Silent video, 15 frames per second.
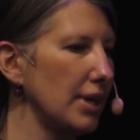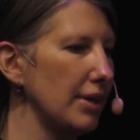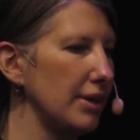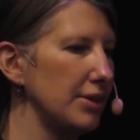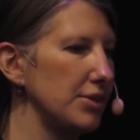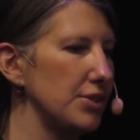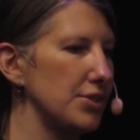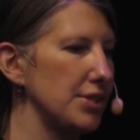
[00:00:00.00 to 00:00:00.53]

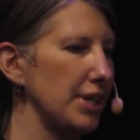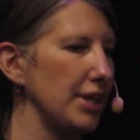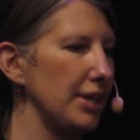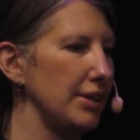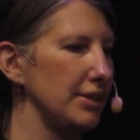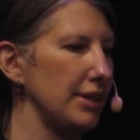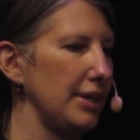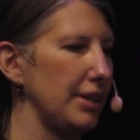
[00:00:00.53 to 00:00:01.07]
to
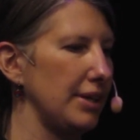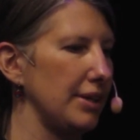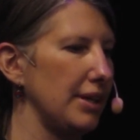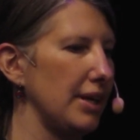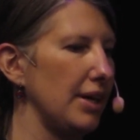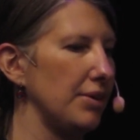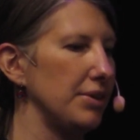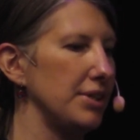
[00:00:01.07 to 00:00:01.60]
see
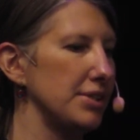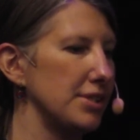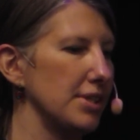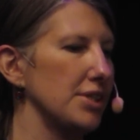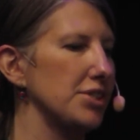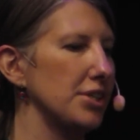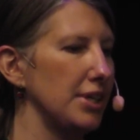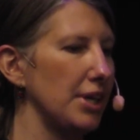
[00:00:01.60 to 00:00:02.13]
how the
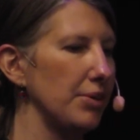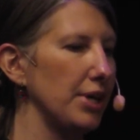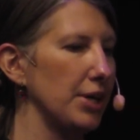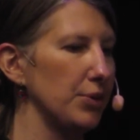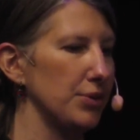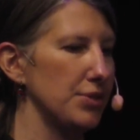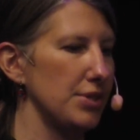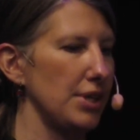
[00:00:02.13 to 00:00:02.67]
discussion now
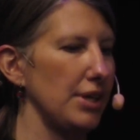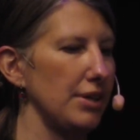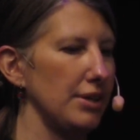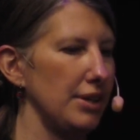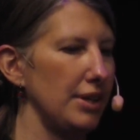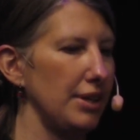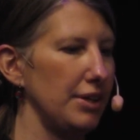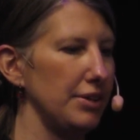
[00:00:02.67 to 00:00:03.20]
goes
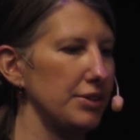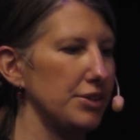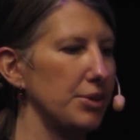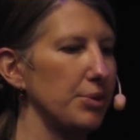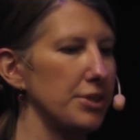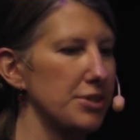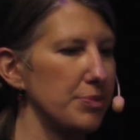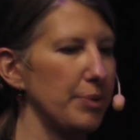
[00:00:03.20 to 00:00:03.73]

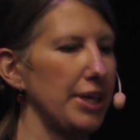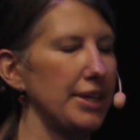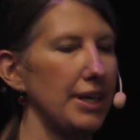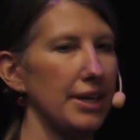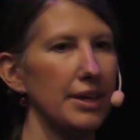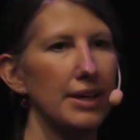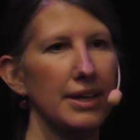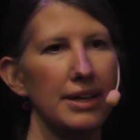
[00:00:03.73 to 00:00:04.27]
towards
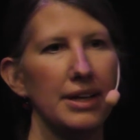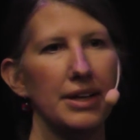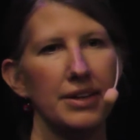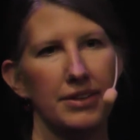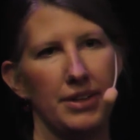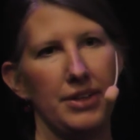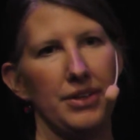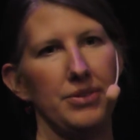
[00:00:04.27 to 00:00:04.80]
making
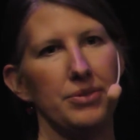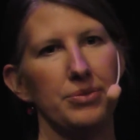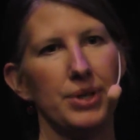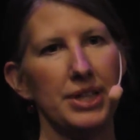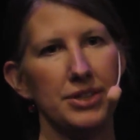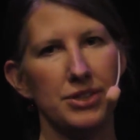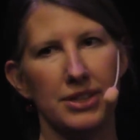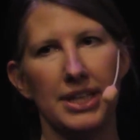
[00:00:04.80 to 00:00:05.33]
the
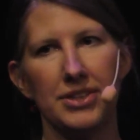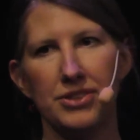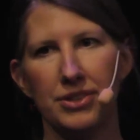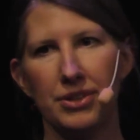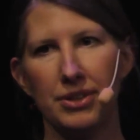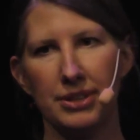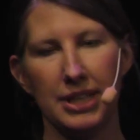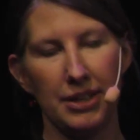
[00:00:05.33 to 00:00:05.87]
right to
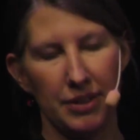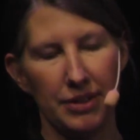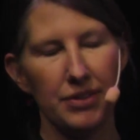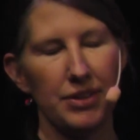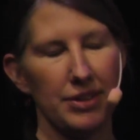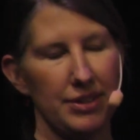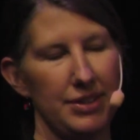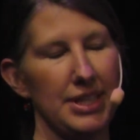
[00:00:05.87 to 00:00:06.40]

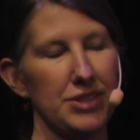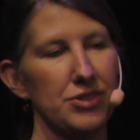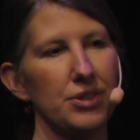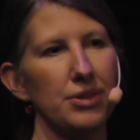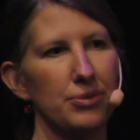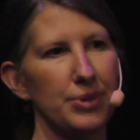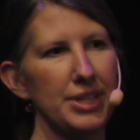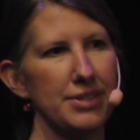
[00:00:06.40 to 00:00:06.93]

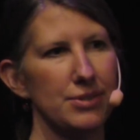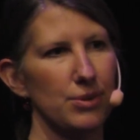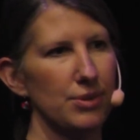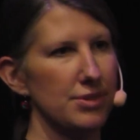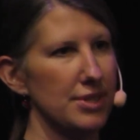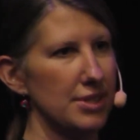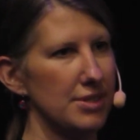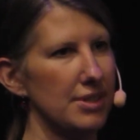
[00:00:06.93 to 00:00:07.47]
natural
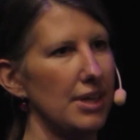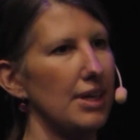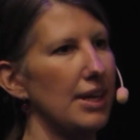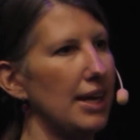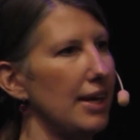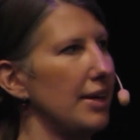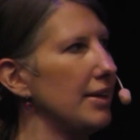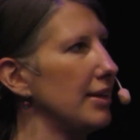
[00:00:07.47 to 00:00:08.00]
resources,
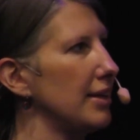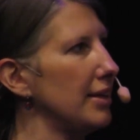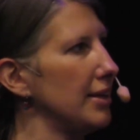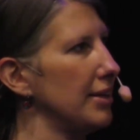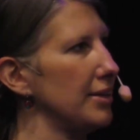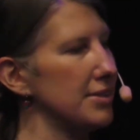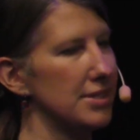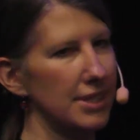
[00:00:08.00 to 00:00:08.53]
land
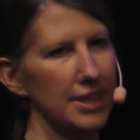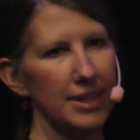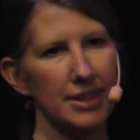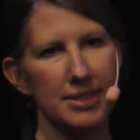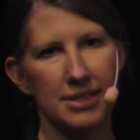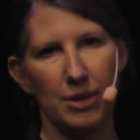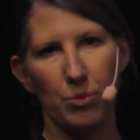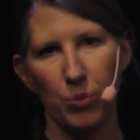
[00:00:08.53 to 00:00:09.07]
and
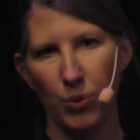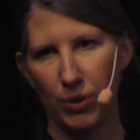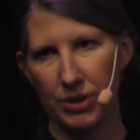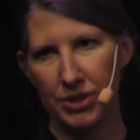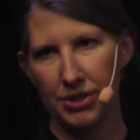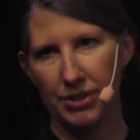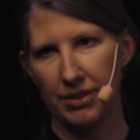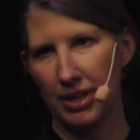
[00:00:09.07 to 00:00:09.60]
seeds and
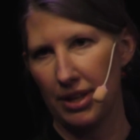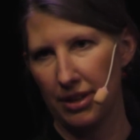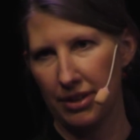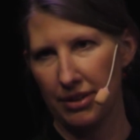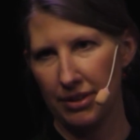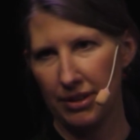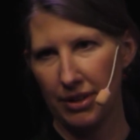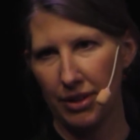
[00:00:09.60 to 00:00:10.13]
water,
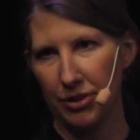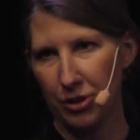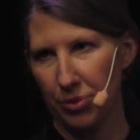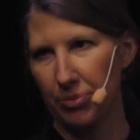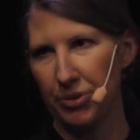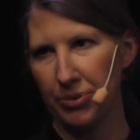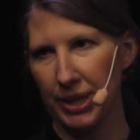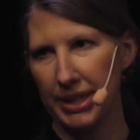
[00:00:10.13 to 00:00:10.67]
a
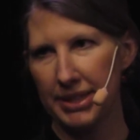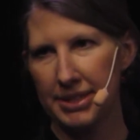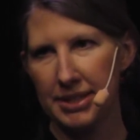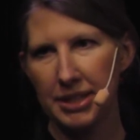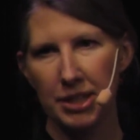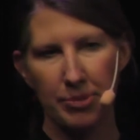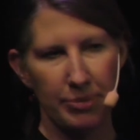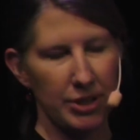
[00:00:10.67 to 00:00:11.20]
human
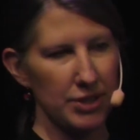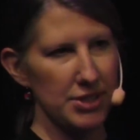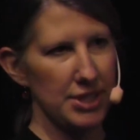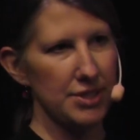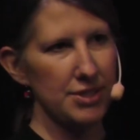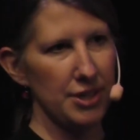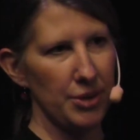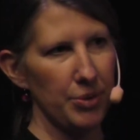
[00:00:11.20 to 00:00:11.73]
right, because
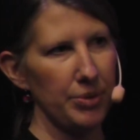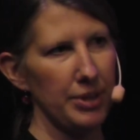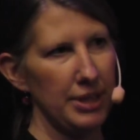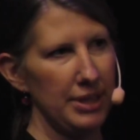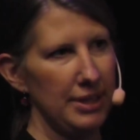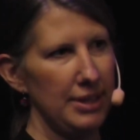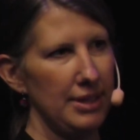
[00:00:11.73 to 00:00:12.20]
it's so